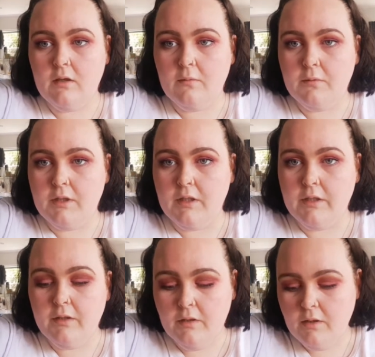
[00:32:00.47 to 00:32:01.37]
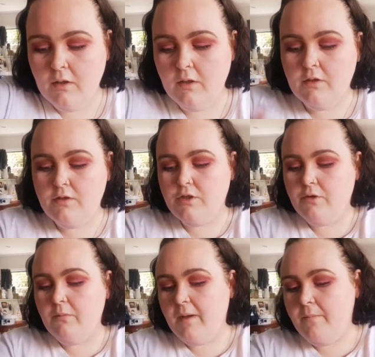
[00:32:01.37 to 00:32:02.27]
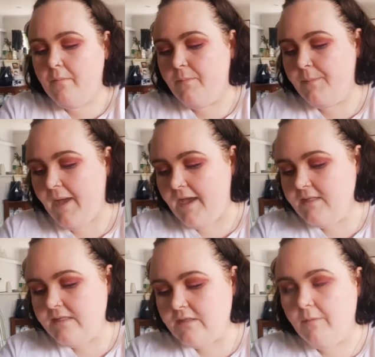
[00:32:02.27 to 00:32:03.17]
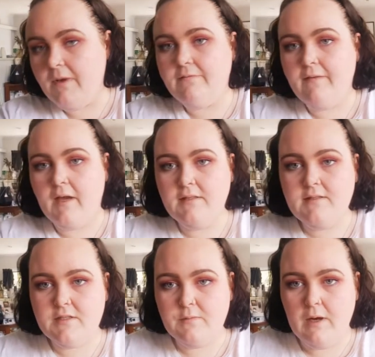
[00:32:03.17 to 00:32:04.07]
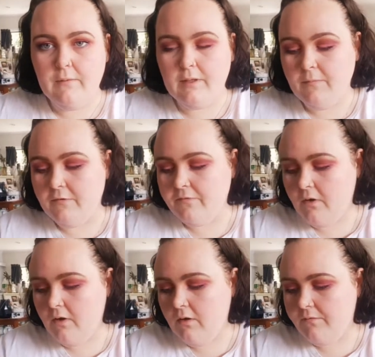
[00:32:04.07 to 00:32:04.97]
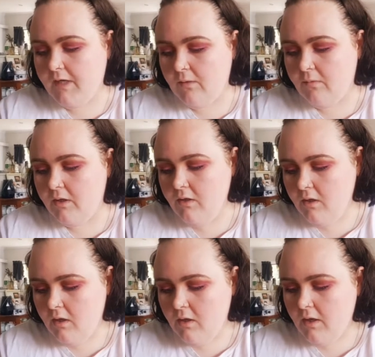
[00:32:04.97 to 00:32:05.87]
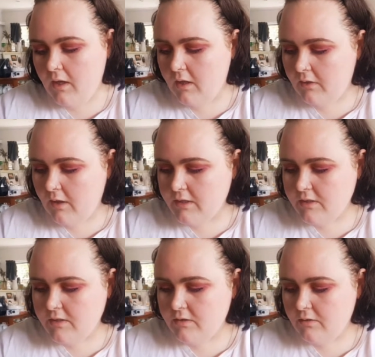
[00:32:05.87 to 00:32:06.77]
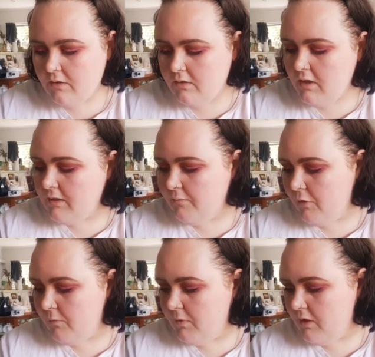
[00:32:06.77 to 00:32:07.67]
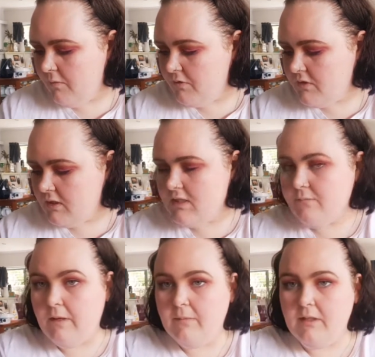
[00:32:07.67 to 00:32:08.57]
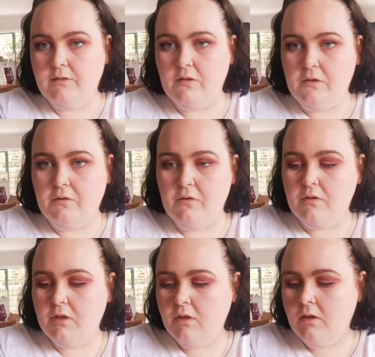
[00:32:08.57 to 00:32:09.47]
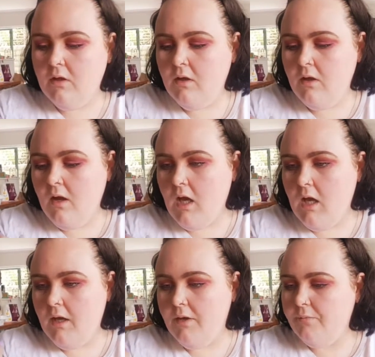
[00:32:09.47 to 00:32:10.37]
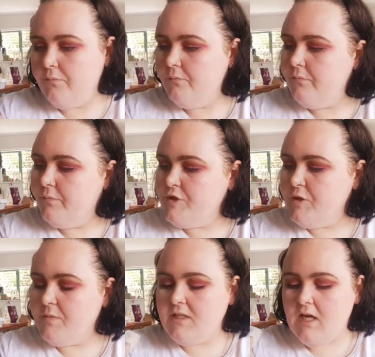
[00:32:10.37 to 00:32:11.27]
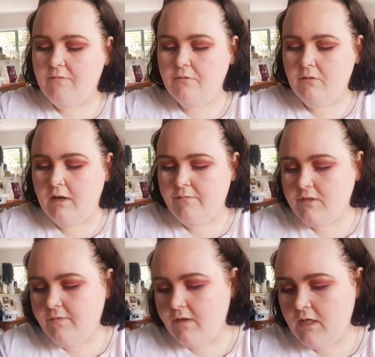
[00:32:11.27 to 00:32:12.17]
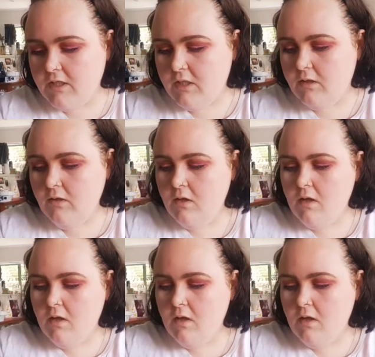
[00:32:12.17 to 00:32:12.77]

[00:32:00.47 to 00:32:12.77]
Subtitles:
I'm gonna do my base on my face as well while I'm off camera. And I just, at the moment, I'm using this Maybelline New York Superstay Full Coverage Foundation.